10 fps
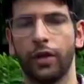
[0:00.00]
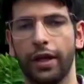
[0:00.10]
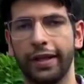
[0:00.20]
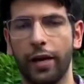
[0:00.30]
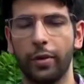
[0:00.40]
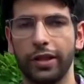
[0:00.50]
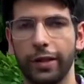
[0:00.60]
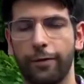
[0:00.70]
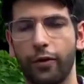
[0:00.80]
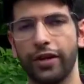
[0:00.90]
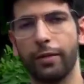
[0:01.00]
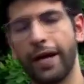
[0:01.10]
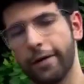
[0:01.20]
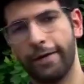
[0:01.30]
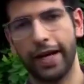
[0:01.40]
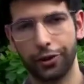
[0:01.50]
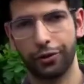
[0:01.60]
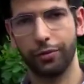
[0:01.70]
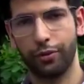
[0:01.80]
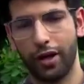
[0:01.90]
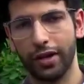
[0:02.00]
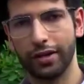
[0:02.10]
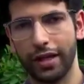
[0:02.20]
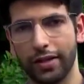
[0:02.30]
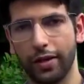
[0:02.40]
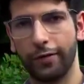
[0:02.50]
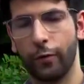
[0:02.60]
And that was it for the manufacturing process of